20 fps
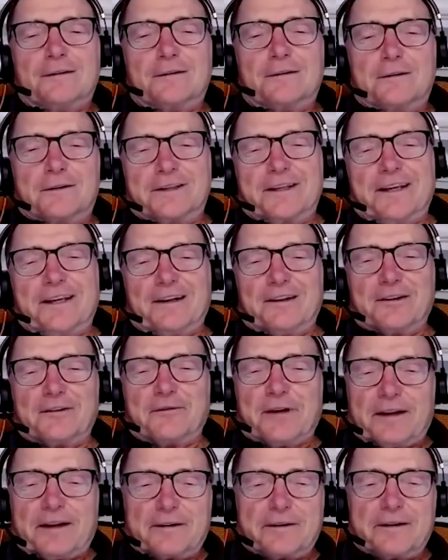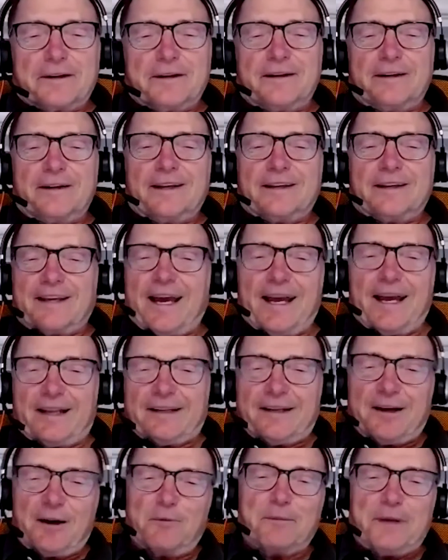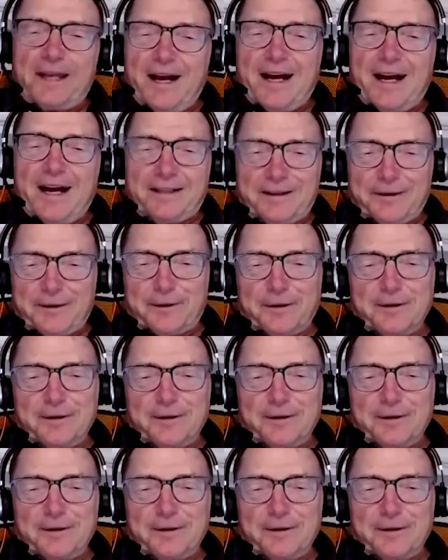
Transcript: or the elevator? Ken, help me out here.